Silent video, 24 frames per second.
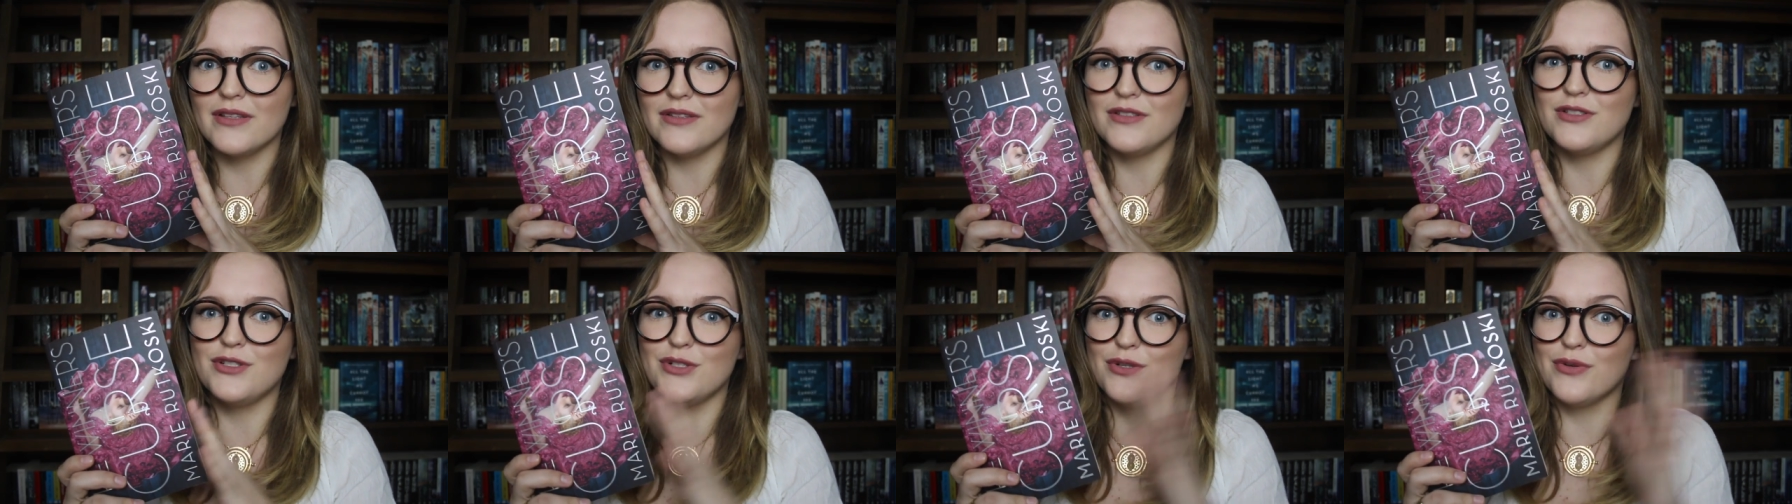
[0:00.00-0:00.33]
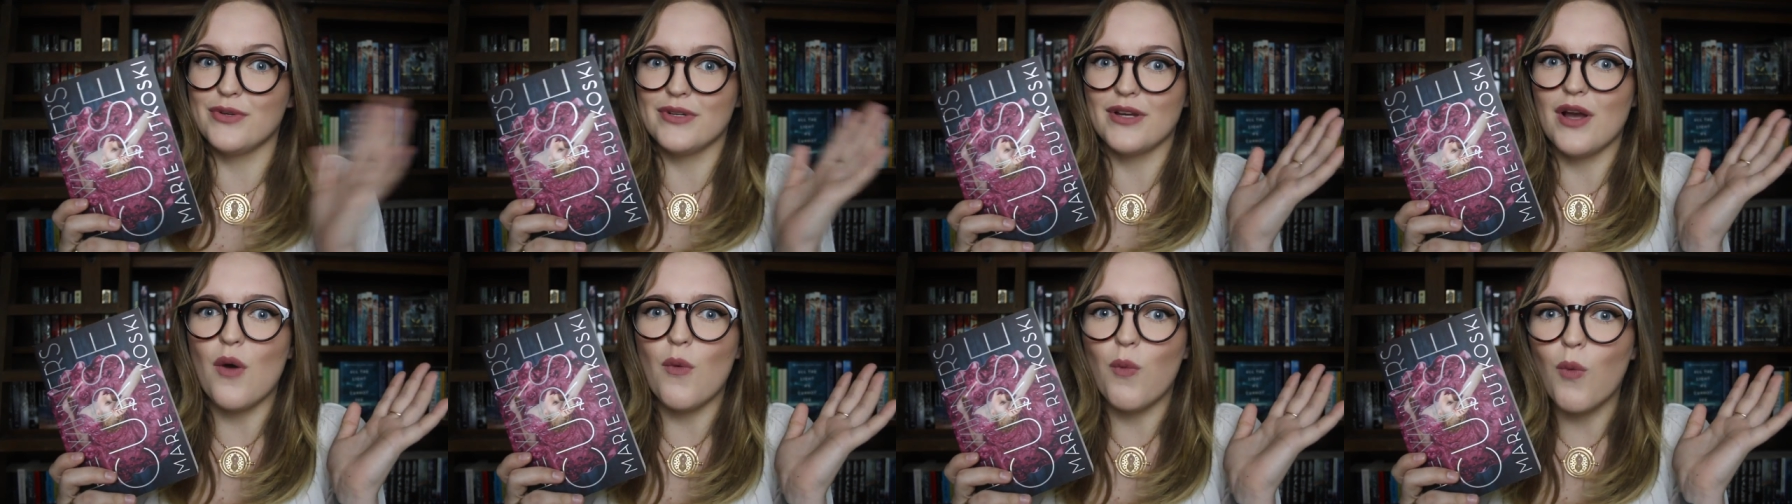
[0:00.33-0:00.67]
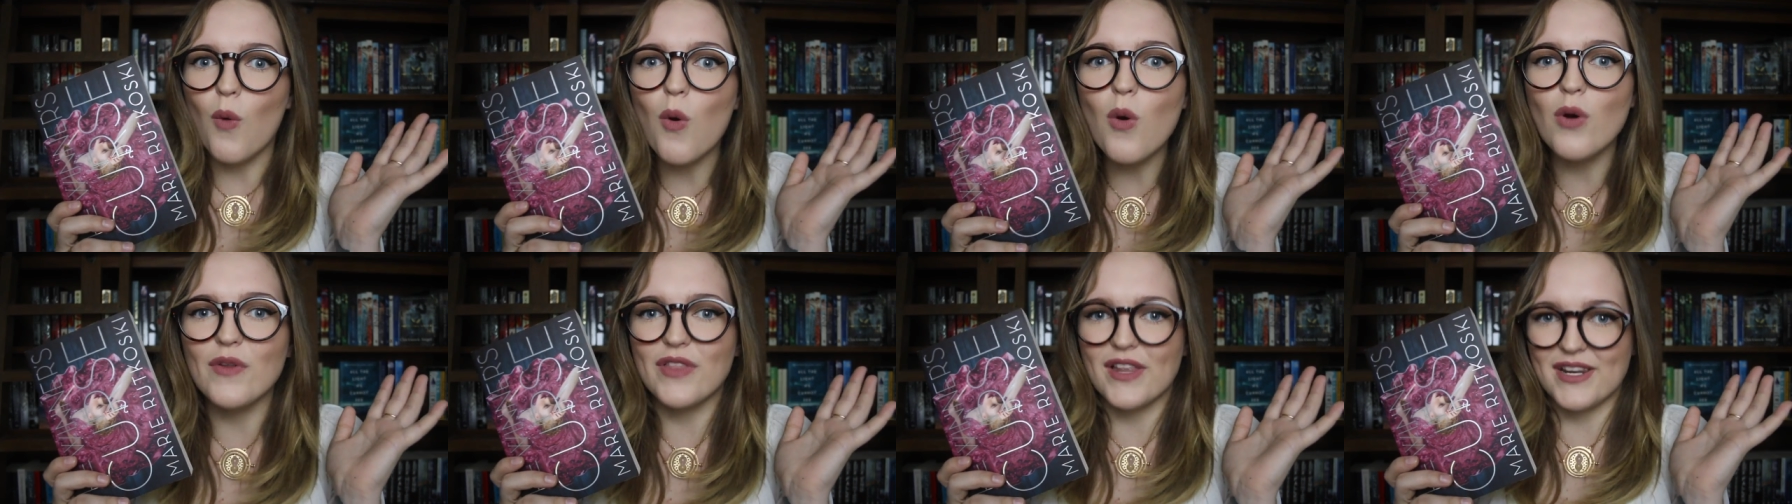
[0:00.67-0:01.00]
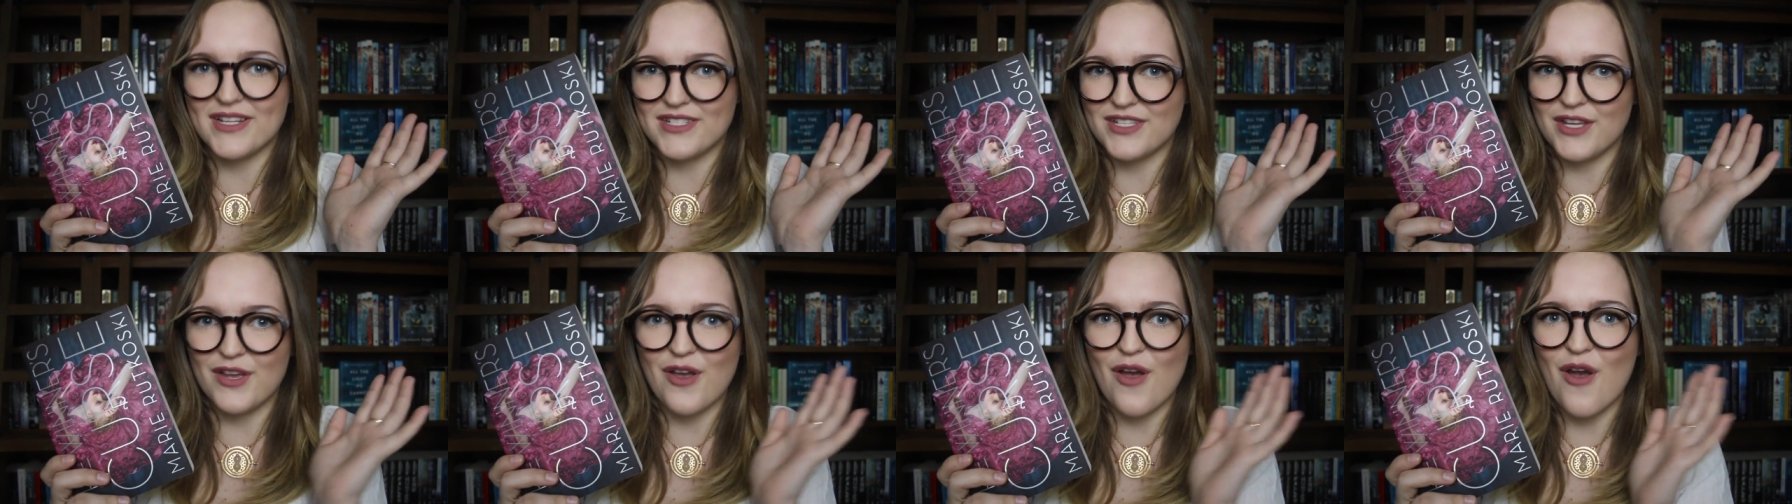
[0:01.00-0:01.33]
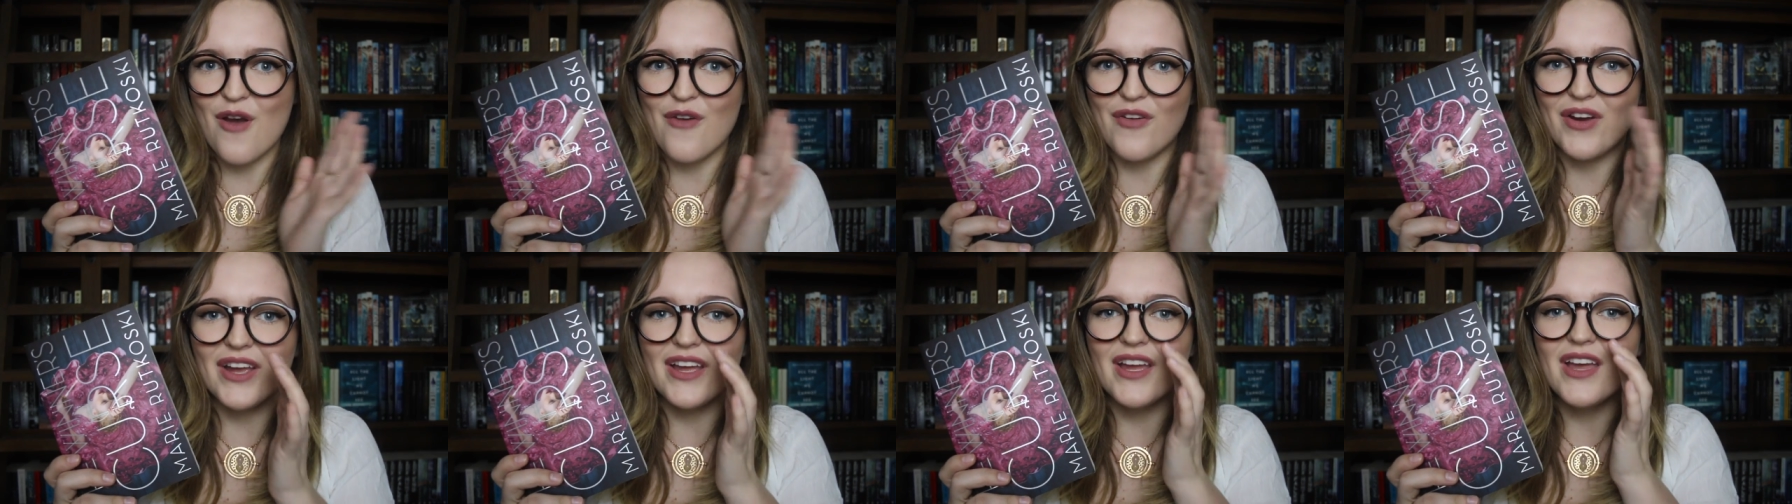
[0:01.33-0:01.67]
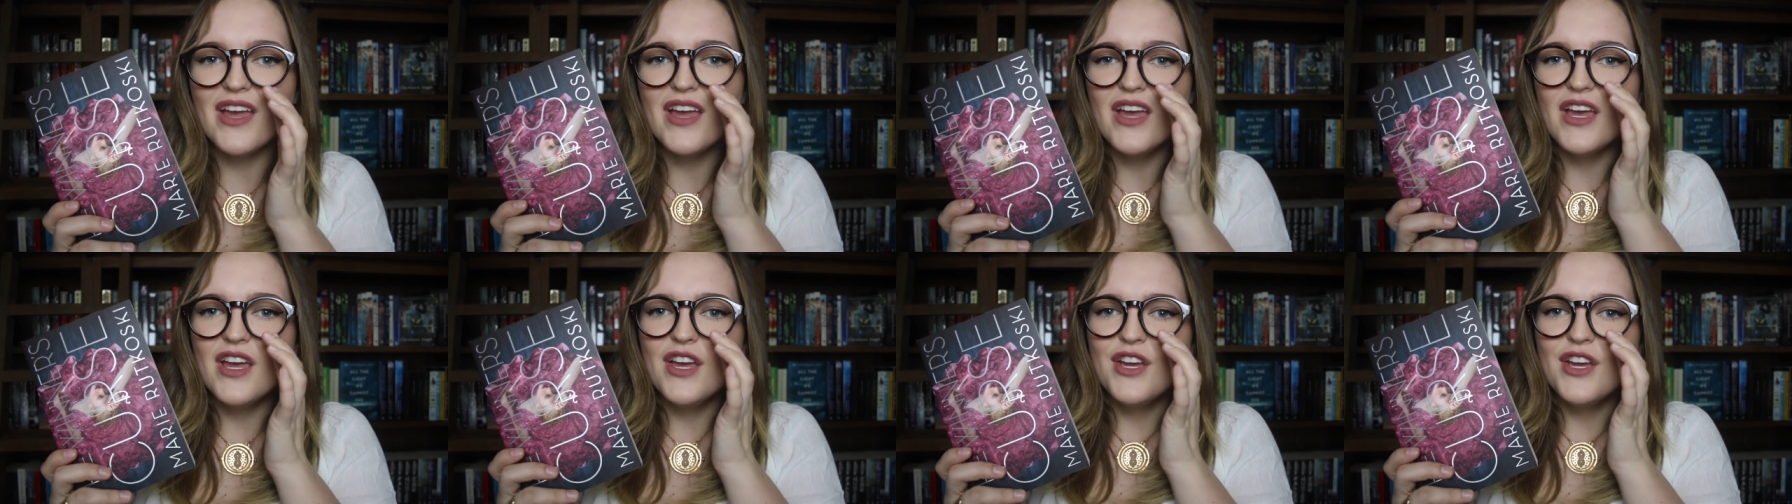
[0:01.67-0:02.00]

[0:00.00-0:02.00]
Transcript: during a war that is occurring,